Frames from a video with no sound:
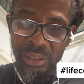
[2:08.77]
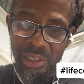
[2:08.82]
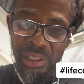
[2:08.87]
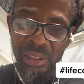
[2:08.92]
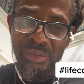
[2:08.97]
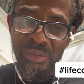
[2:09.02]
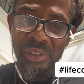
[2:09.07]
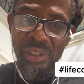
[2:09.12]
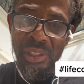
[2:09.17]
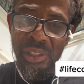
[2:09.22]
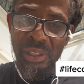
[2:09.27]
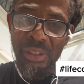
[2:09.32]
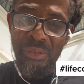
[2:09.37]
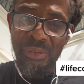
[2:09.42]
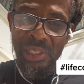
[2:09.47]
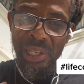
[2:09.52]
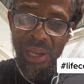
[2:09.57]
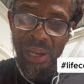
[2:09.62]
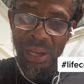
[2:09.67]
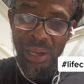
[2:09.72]
Give yourself
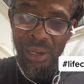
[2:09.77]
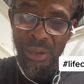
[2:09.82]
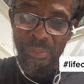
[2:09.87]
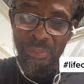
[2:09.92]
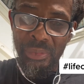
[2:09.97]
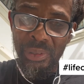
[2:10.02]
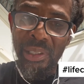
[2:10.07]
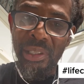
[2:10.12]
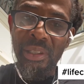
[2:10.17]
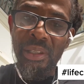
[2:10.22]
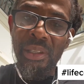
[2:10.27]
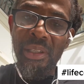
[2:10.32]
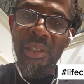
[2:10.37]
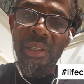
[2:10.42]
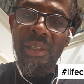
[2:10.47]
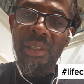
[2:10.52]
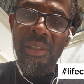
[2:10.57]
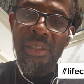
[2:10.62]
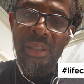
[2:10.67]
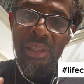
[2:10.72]
time
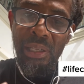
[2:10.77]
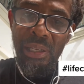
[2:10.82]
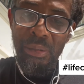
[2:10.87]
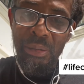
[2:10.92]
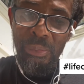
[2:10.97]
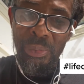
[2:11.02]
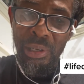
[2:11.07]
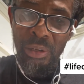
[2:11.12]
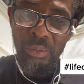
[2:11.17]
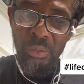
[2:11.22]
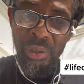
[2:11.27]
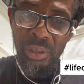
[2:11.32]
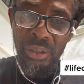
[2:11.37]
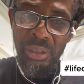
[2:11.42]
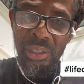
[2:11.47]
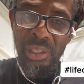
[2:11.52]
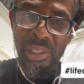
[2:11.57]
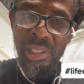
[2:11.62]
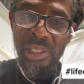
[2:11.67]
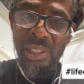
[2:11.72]
to think about whether
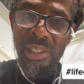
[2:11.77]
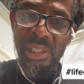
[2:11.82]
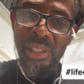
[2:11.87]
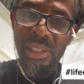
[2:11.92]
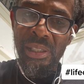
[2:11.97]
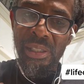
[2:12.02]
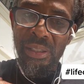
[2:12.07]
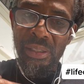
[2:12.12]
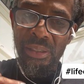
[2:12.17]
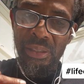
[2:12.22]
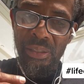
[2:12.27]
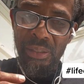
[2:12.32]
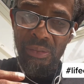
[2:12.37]
is this